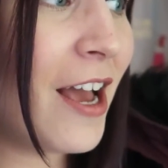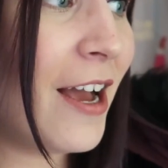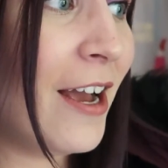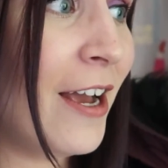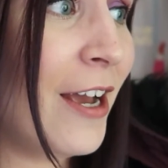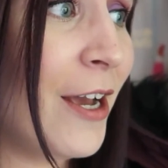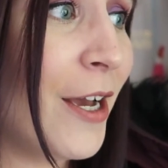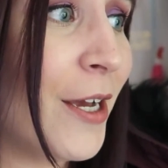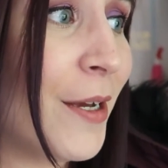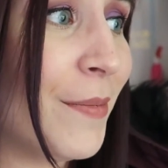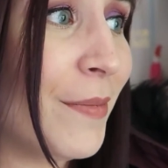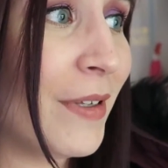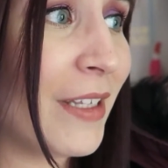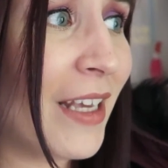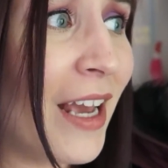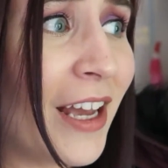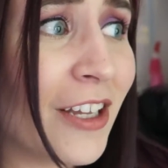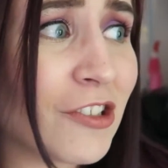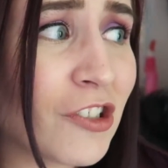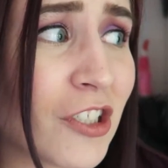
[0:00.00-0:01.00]

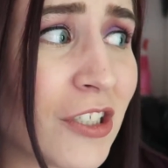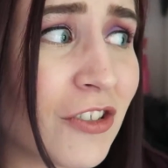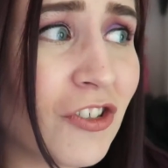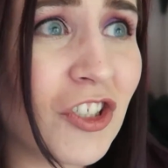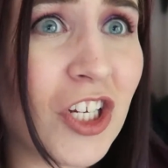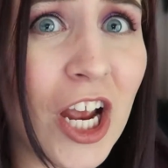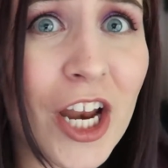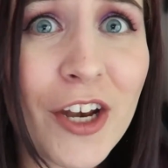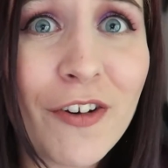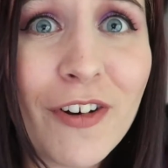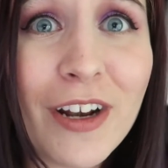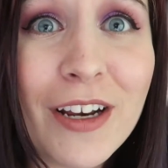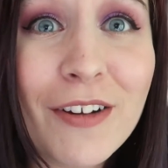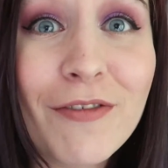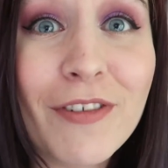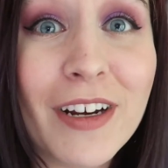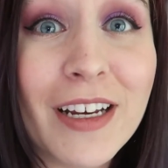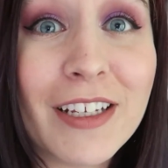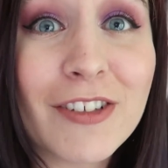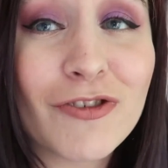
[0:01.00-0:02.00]
Yeah, it's just generally
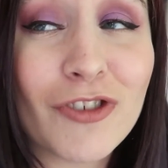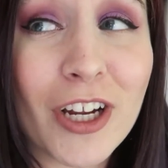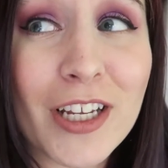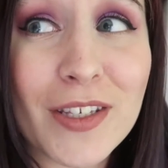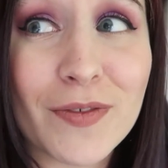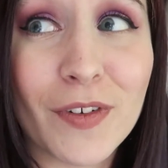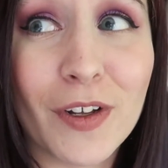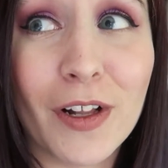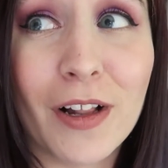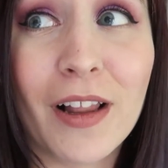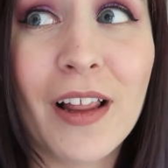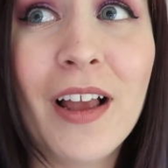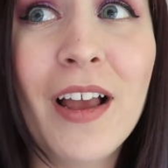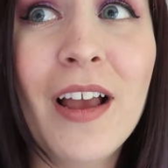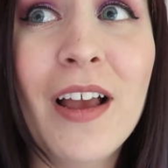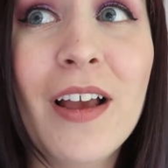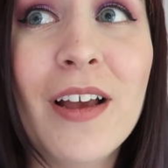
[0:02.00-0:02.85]
really stressful.